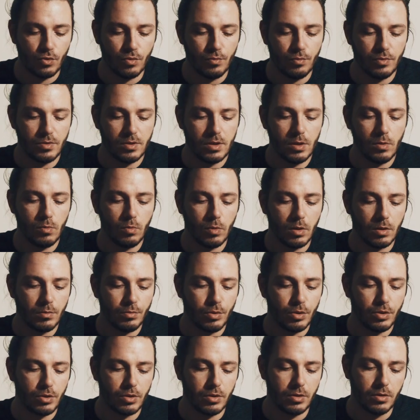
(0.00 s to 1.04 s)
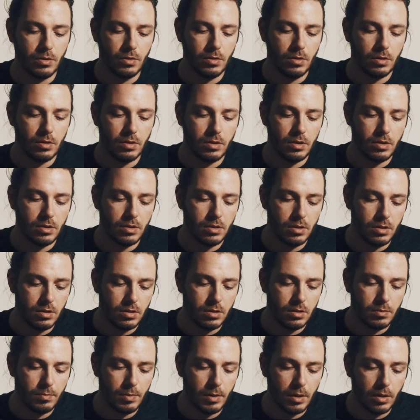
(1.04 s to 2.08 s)
to see one button. This
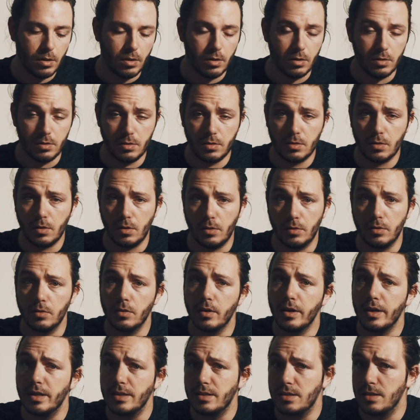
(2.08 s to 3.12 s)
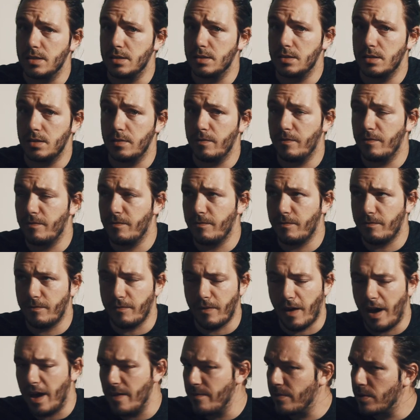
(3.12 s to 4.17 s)
is because on the
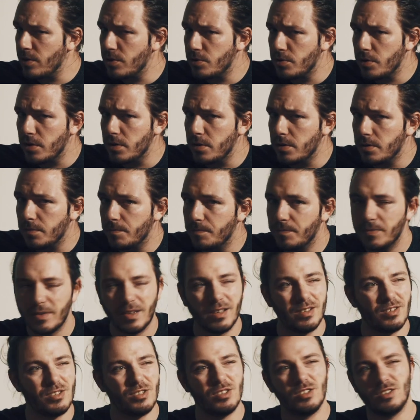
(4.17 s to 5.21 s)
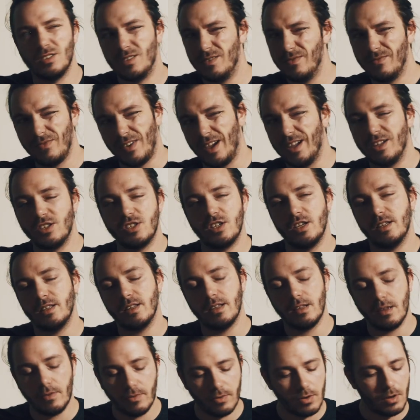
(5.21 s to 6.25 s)
A6500, I just fact checked
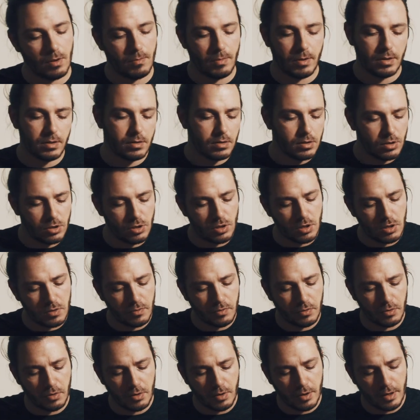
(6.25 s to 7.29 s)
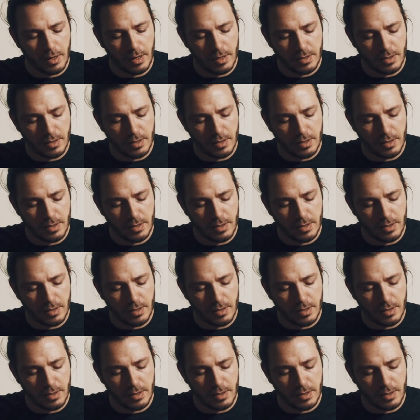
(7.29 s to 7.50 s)
that after, but just for the